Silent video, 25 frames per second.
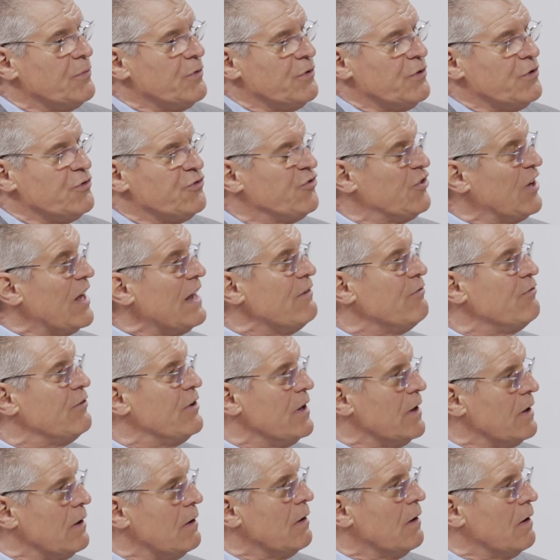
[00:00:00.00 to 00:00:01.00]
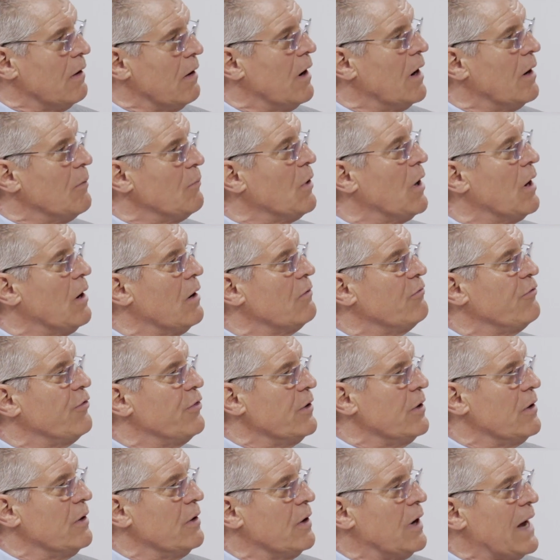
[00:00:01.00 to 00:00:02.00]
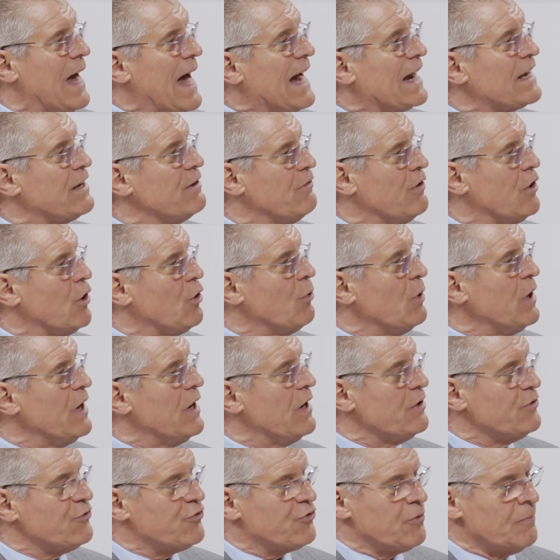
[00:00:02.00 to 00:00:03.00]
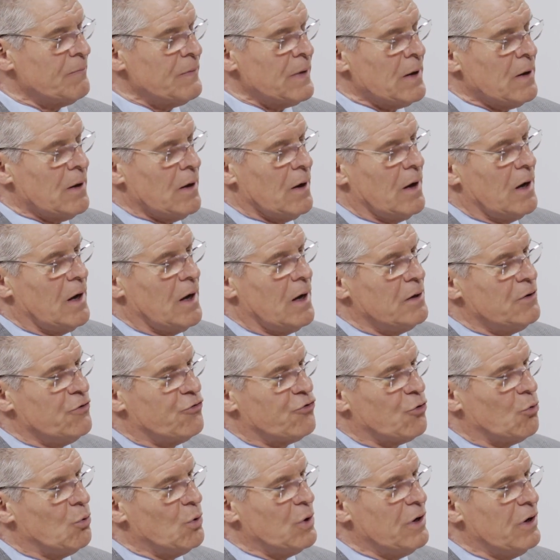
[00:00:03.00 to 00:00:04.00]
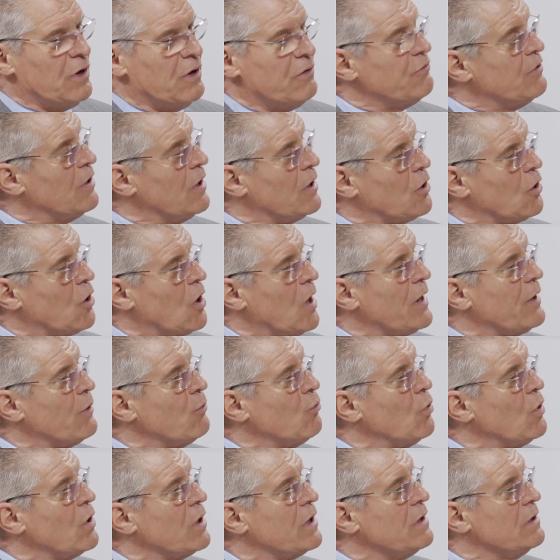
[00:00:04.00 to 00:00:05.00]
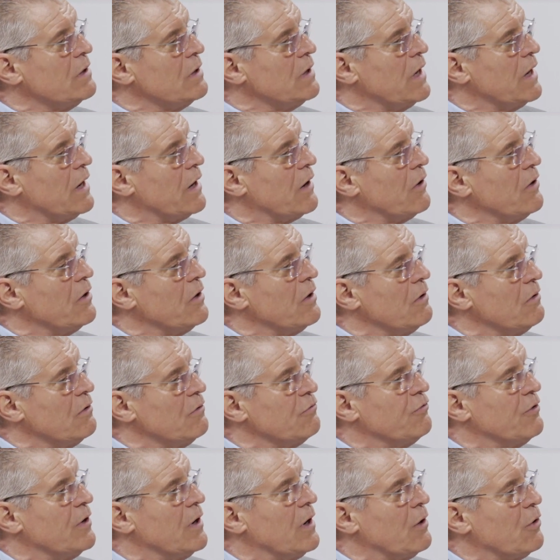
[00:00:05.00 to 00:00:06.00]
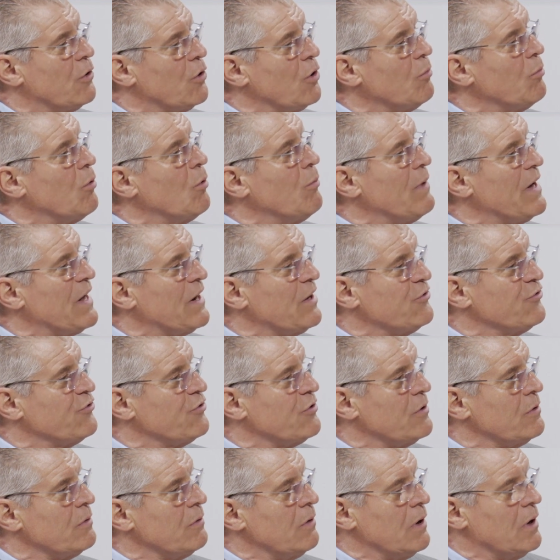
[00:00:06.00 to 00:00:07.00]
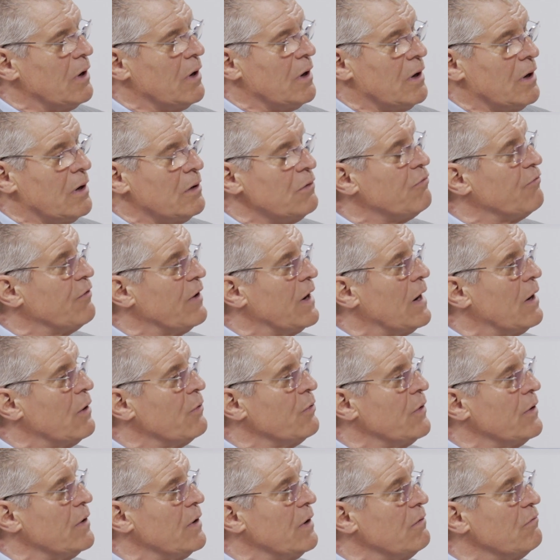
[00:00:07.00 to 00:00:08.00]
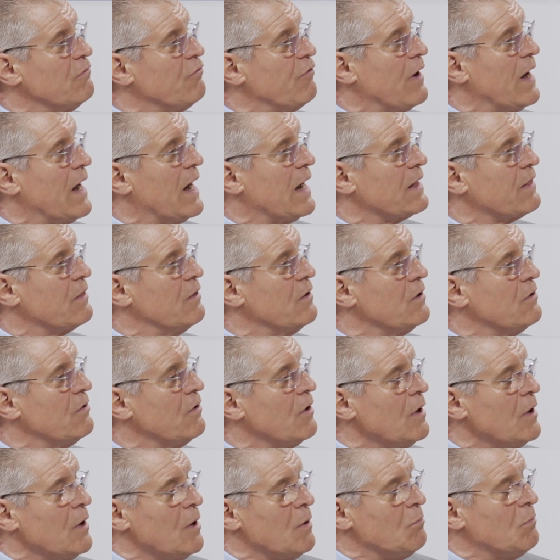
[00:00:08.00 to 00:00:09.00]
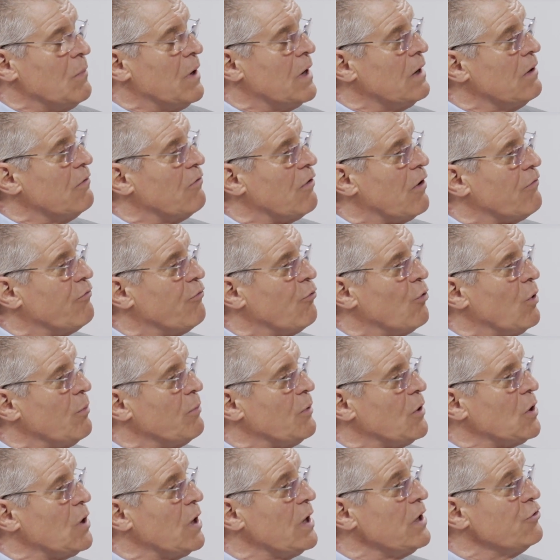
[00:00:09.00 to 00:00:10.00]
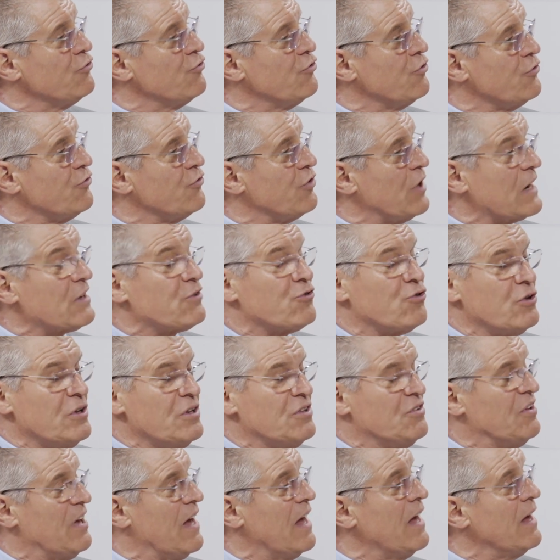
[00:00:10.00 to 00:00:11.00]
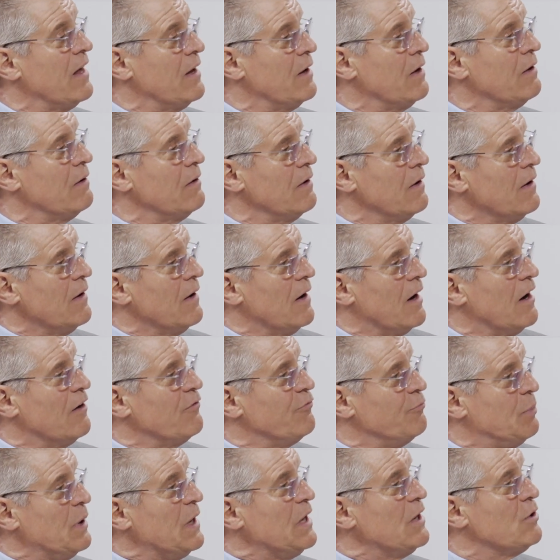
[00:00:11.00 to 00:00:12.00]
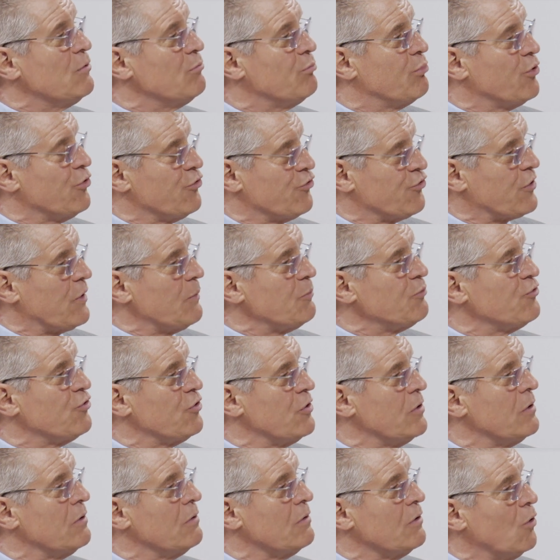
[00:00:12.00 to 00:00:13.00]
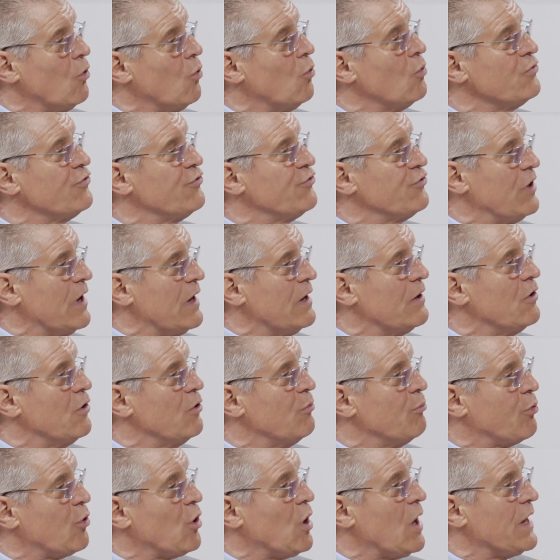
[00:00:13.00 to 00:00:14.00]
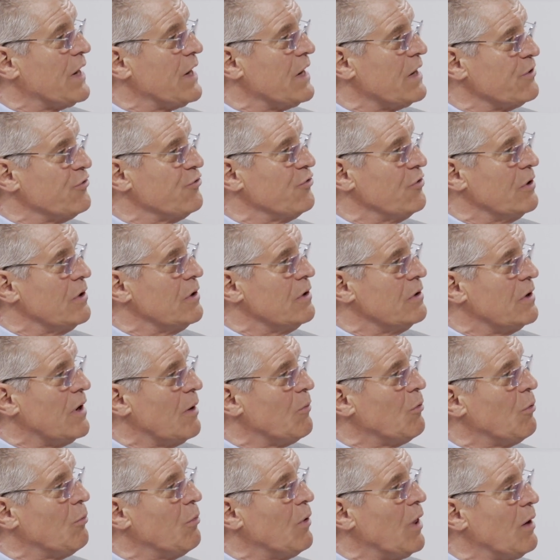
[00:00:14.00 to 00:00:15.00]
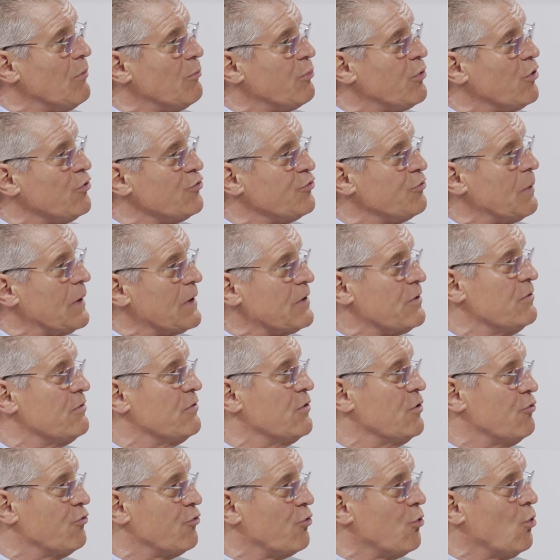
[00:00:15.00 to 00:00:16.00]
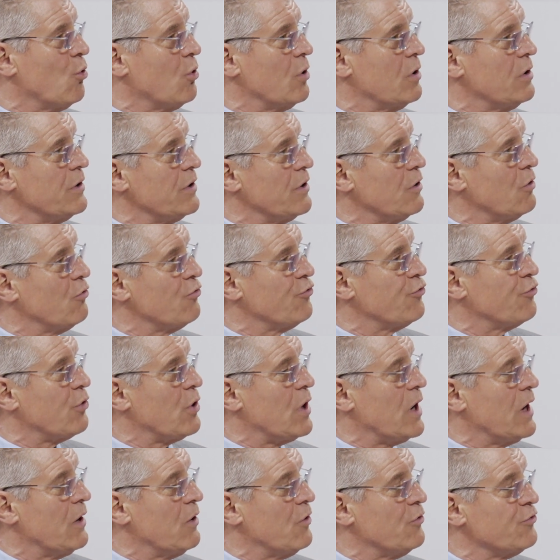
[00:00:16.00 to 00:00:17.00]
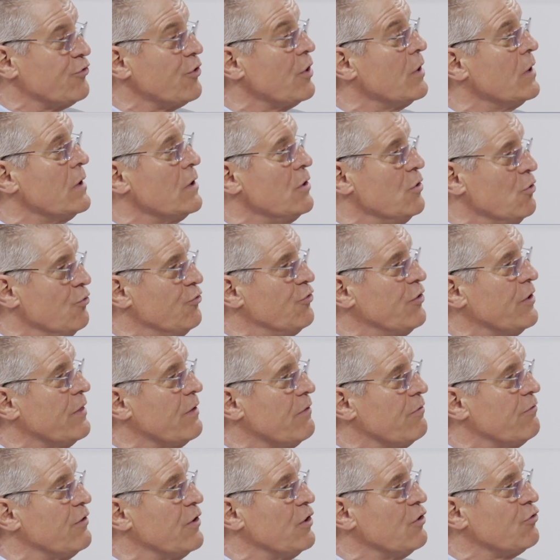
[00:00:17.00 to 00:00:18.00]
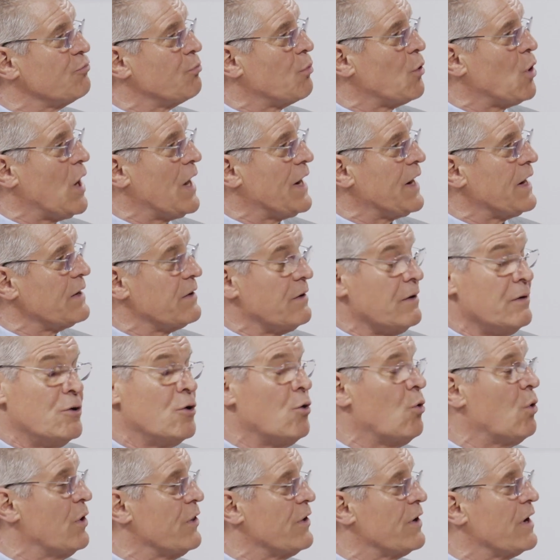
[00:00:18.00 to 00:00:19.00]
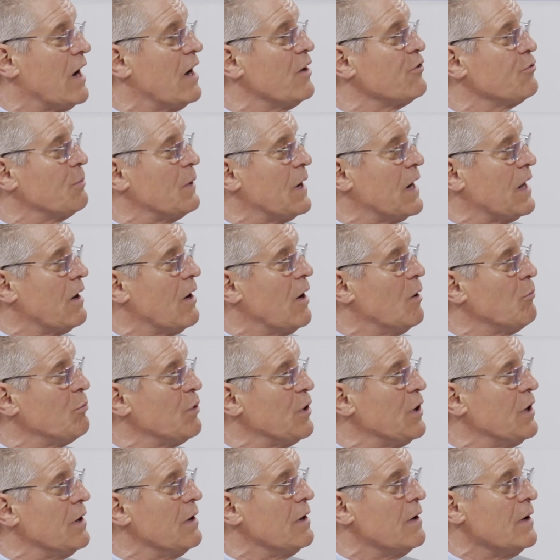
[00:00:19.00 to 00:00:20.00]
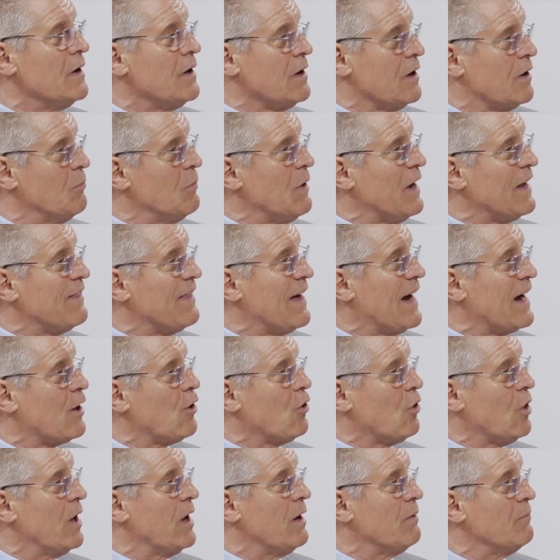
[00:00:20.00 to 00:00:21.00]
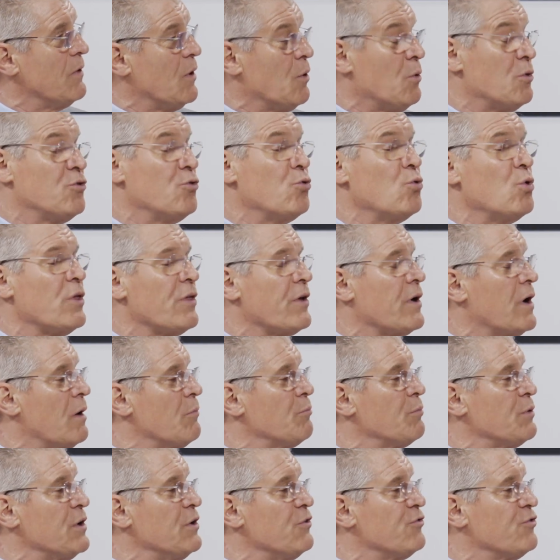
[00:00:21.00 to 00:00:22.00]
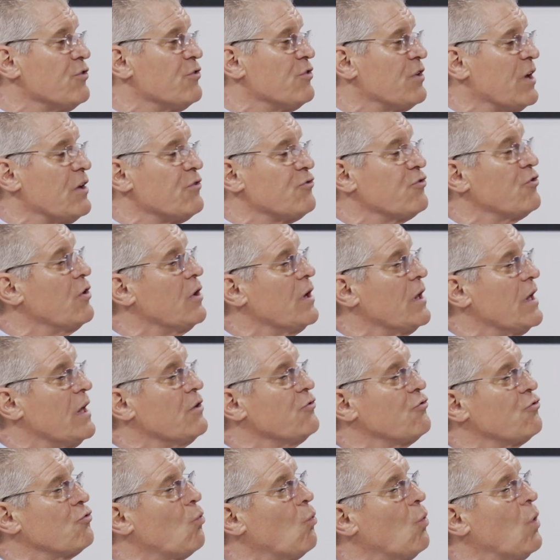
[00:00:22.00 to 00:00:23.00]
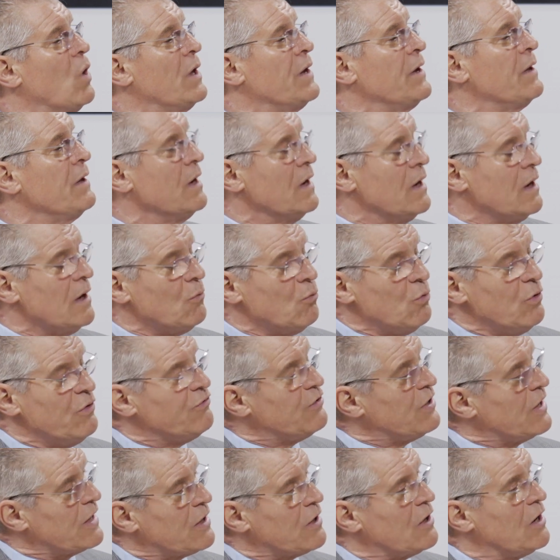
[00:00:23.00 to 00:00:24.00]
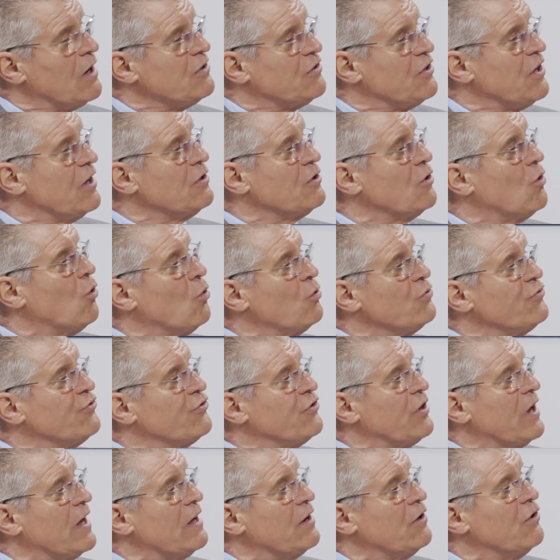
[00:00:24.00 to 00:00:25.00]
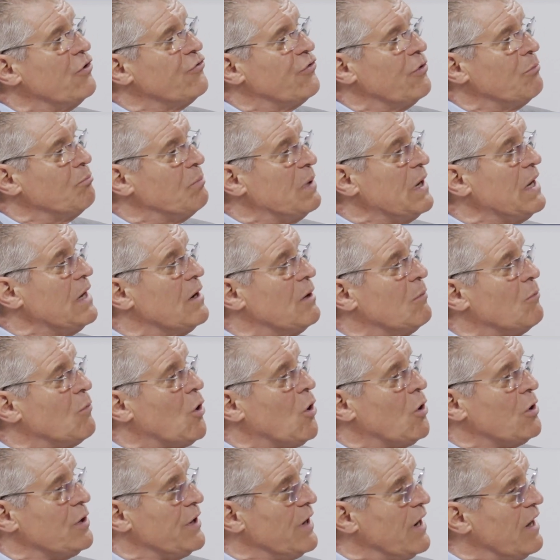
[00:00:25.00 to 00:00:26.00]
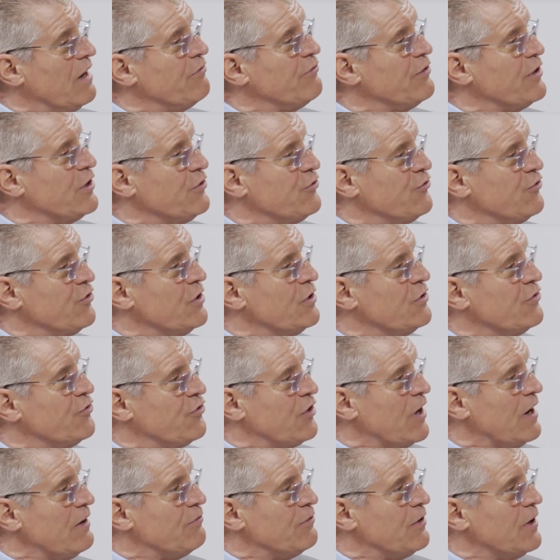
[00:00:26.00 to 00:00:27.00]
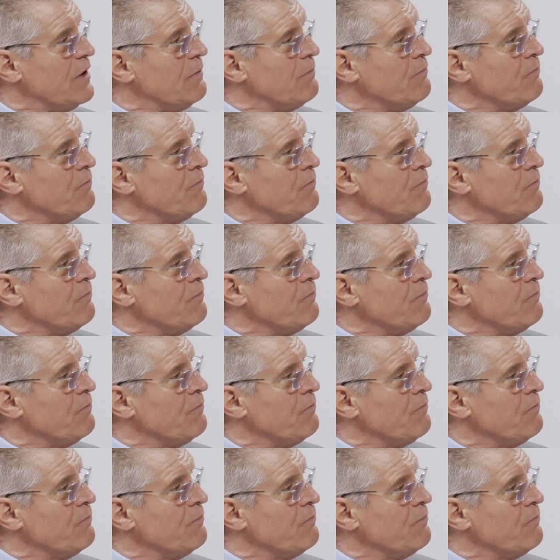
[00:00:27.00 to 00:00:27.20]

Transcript: safety of the active ingredients. And so we have done a lot of work in the area of herbal medicine and found that in fact that many of our formulations, actually 10, have beaten prescription gold standard products in double-blind prospective controlled clinical trials using the finished product. And no other cosmetic company can make that claim. There were 2 other companies that tested against one. We've taken on 10 gold standards and beaten them all in efficacy and safety.